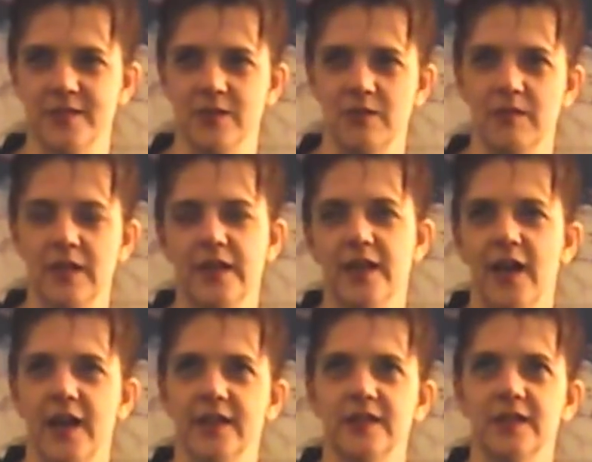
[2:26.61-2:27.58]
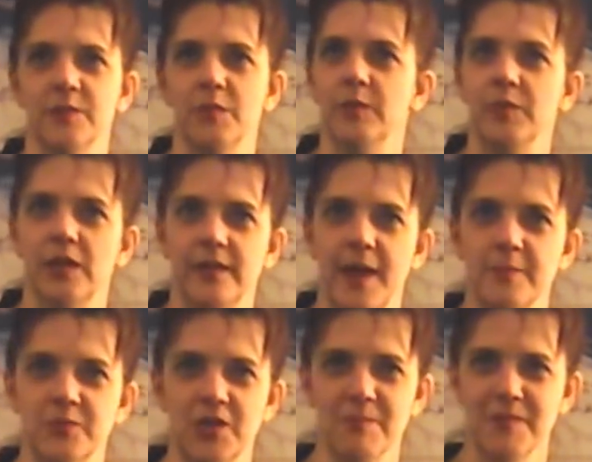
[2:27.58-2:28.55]
So I think maybe a
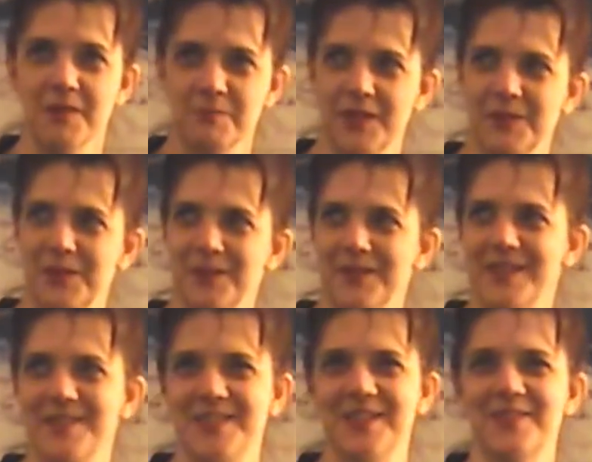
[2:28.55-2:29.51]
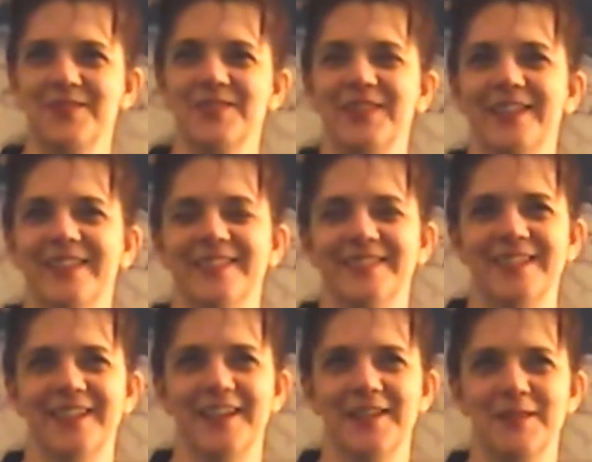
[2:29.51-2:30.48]
lamb chop might be a little easier for me
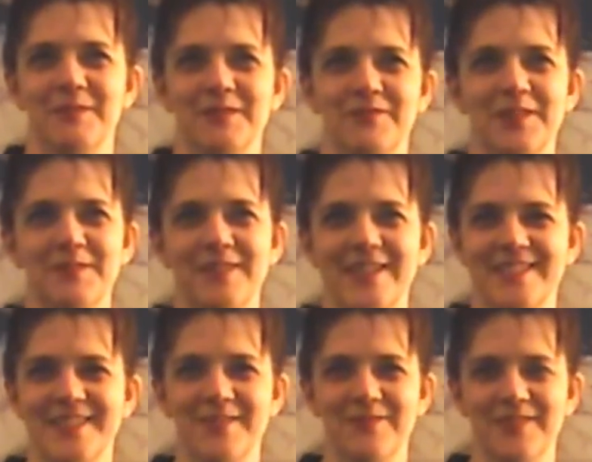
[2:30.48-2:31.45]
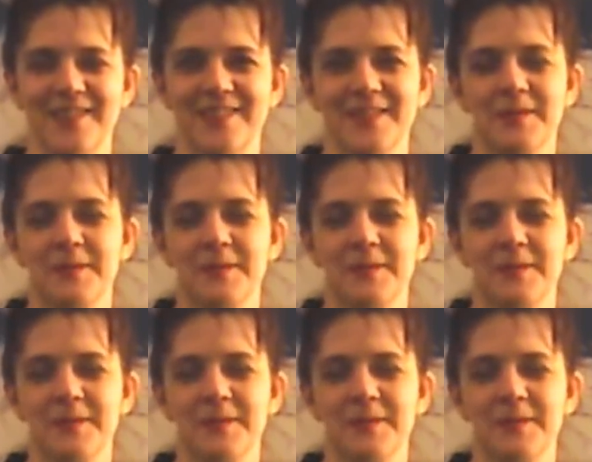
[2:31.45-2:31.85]
to cut up and feed myself with.